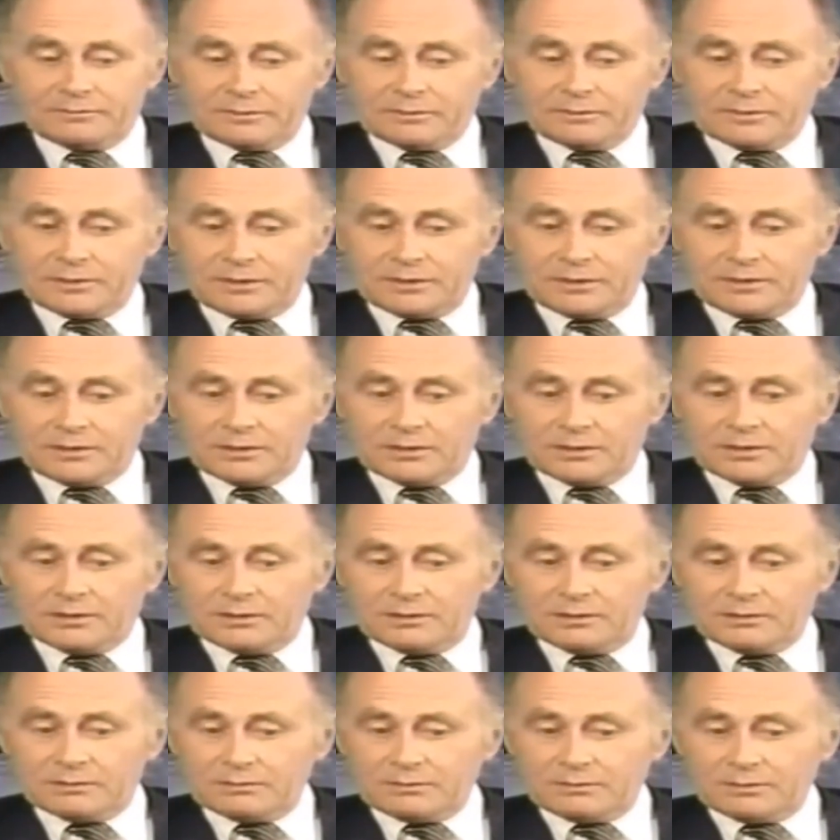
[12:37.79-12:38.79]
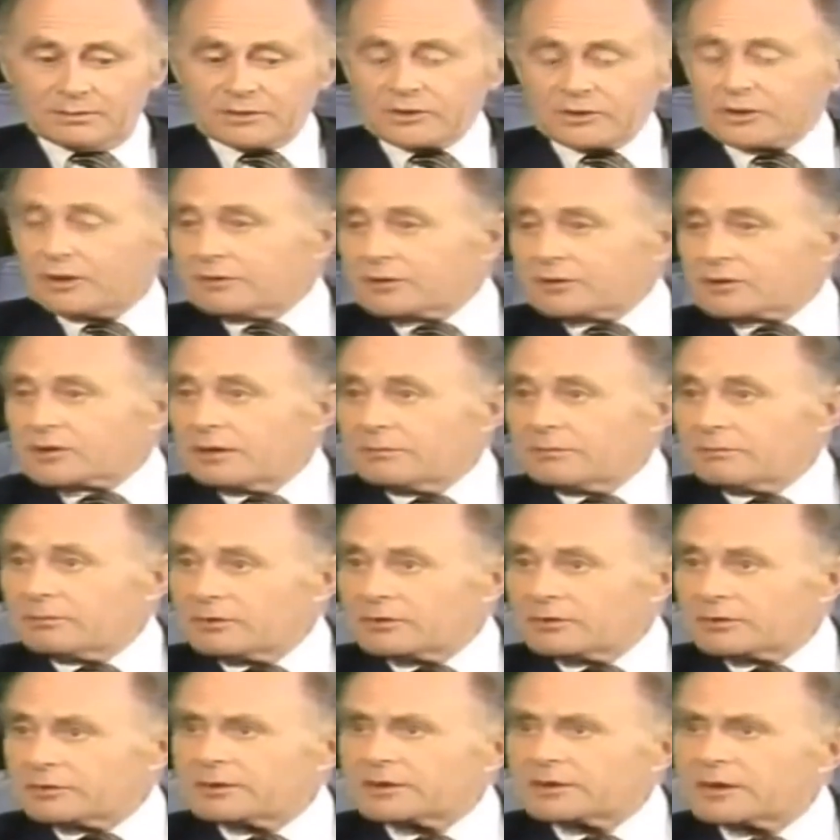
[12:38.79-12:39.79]
the Soviet
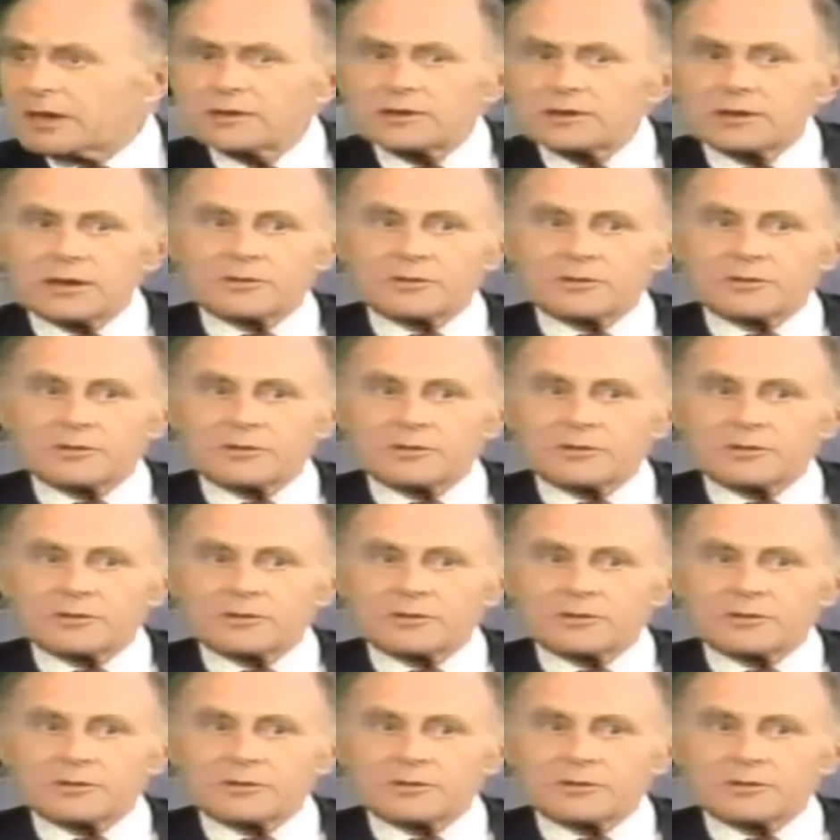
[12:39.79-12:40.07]
submarines to be 10